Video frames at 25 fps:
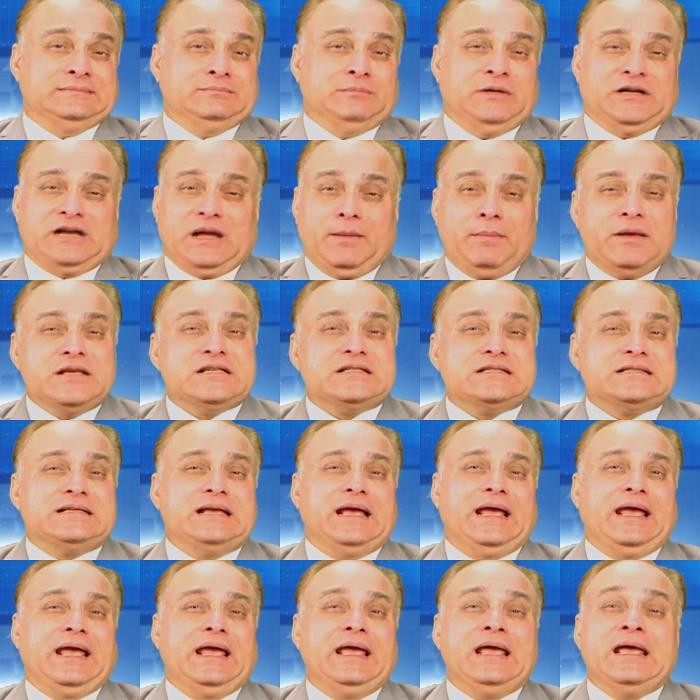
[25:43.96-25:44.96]
But I must
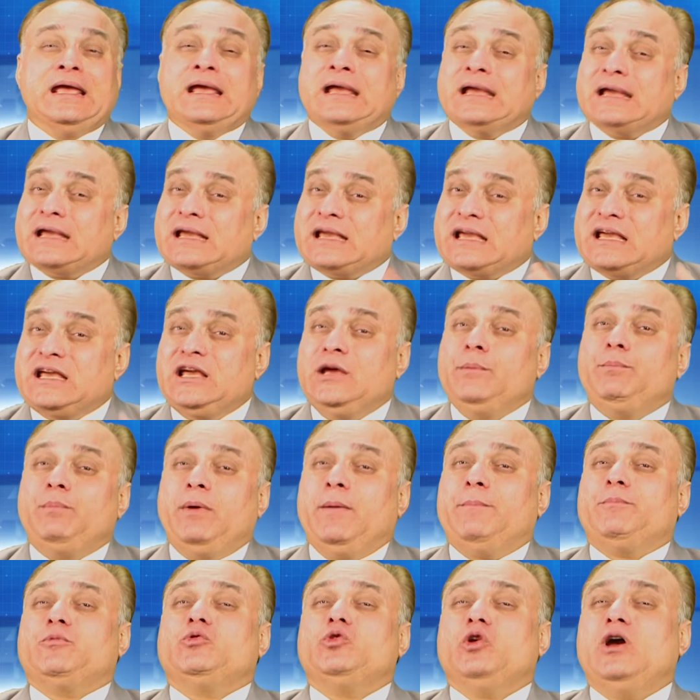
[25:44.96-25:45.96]
say, keep
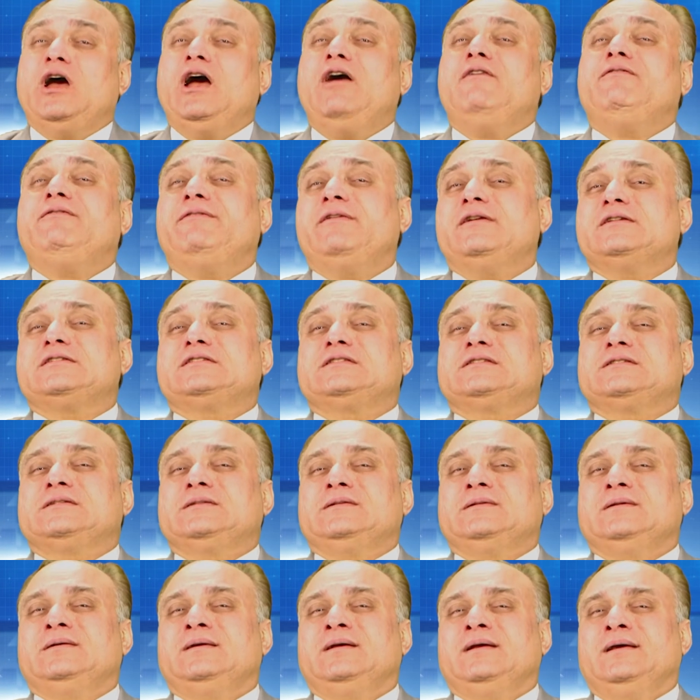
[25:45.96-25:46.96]
up your
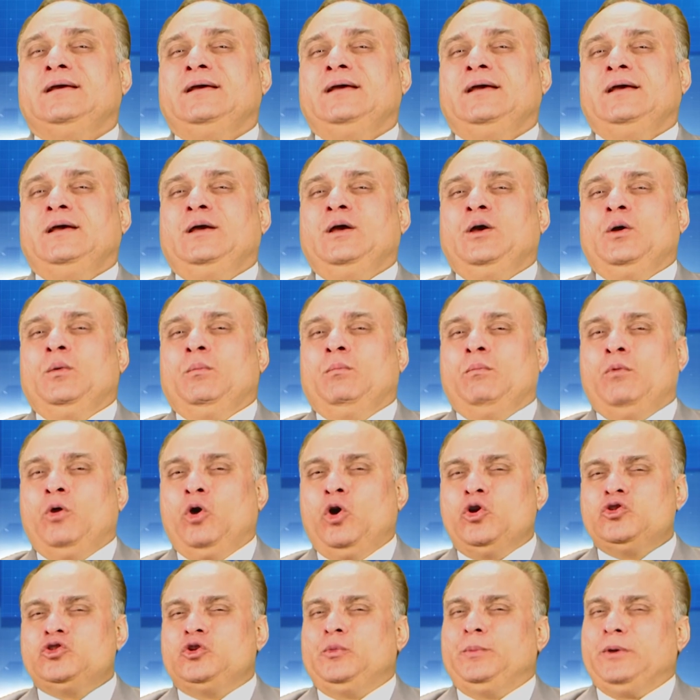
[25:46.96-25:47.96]
efforts.
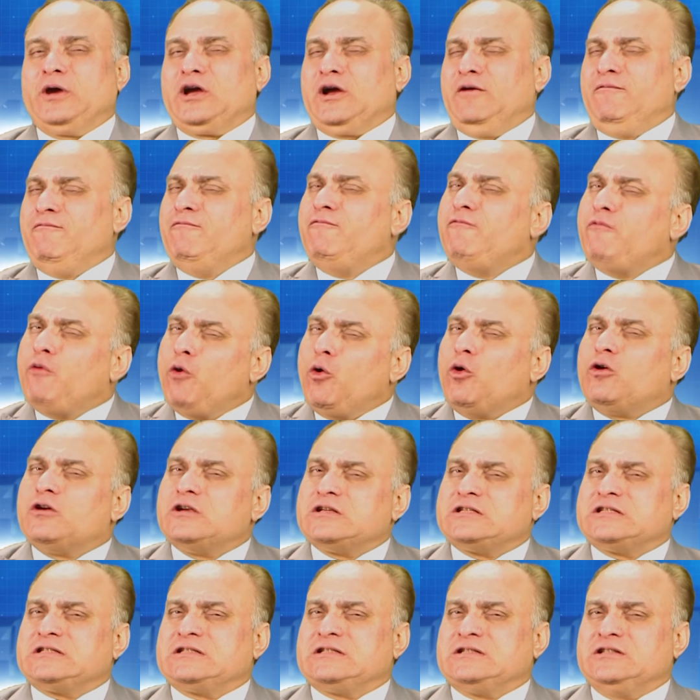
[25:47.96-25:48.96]
More you become
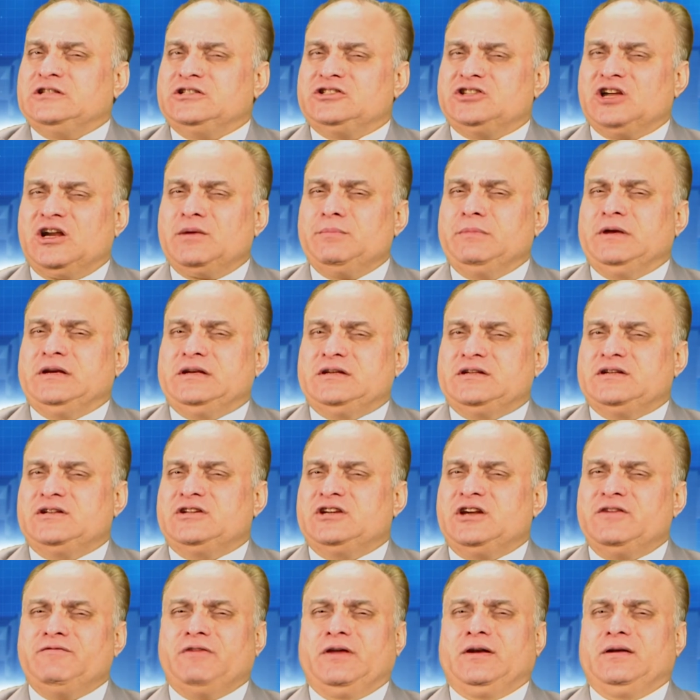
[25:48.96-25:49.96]
focused, determined,
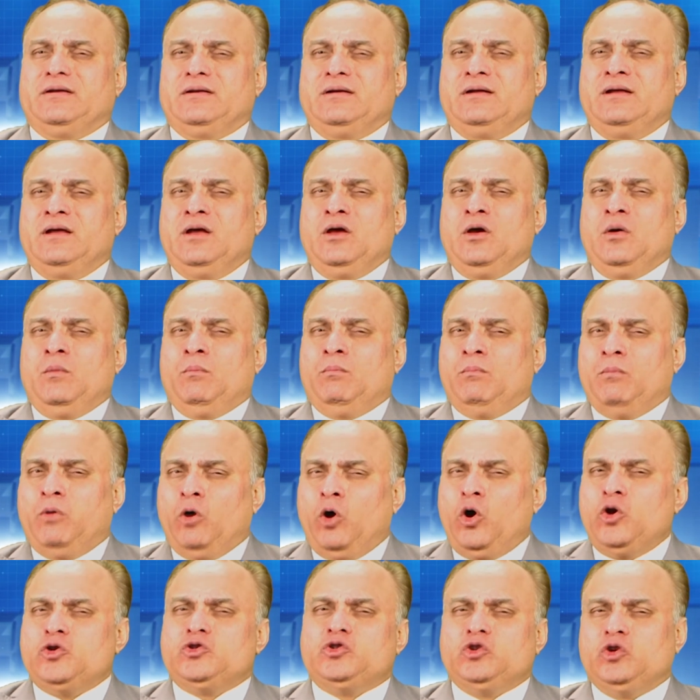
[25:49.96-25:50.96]
driven,
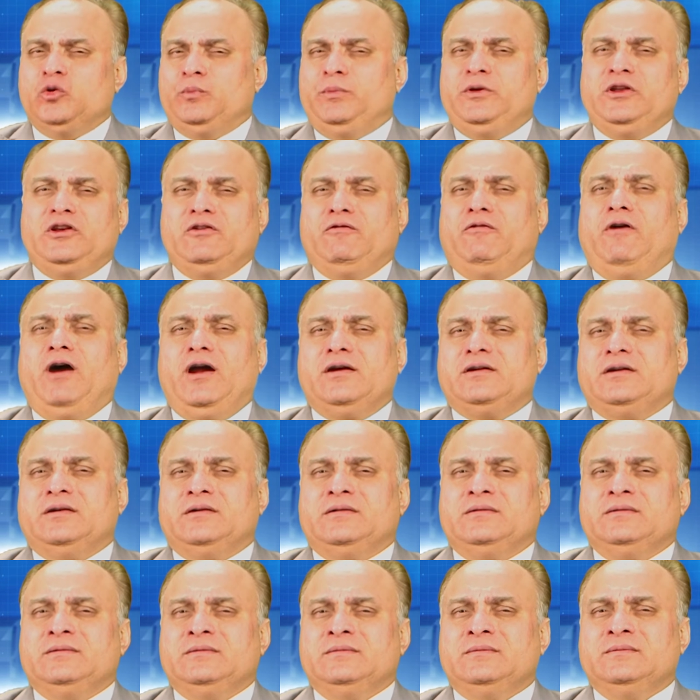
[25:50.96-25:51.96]
more you will be
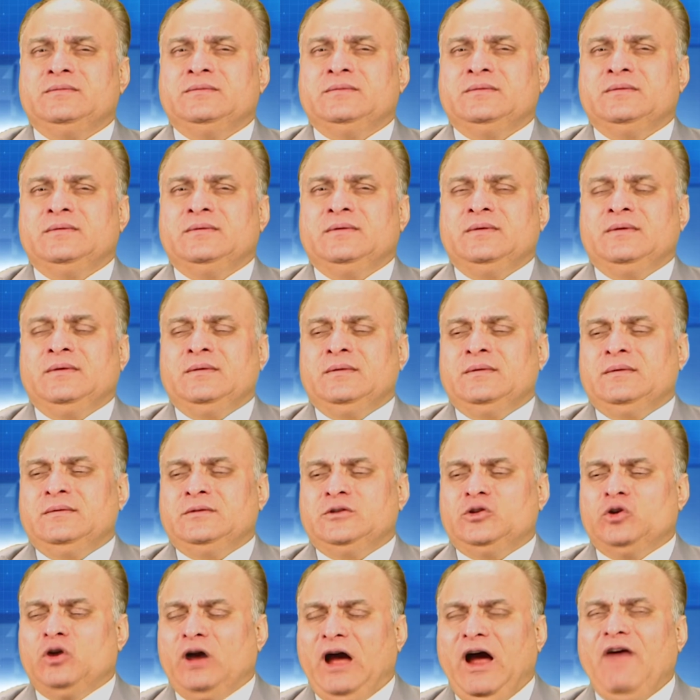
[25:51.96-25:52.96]
rewarded.
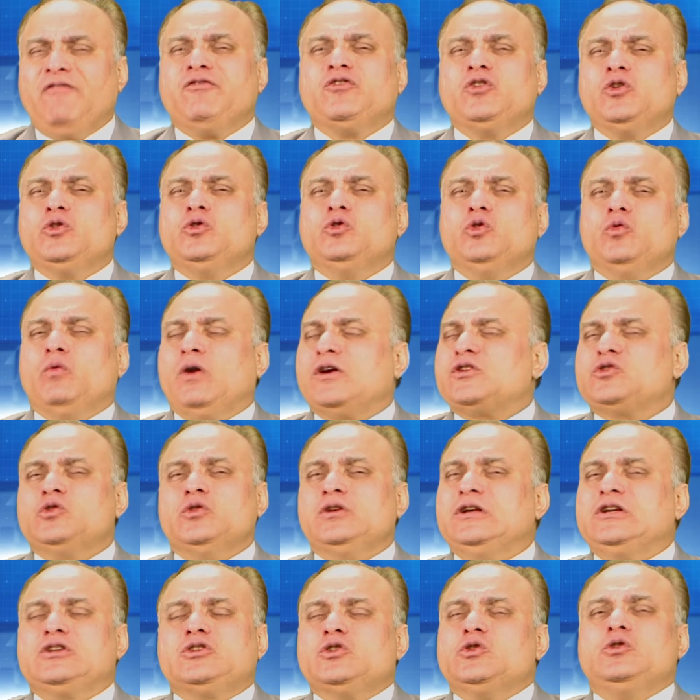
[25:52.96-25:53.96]
You have to do what
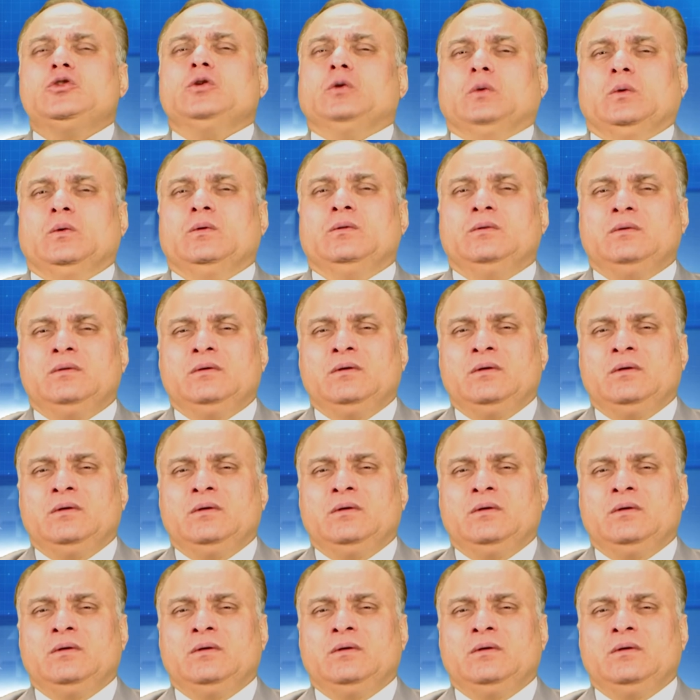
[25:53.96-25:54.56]
you need to do.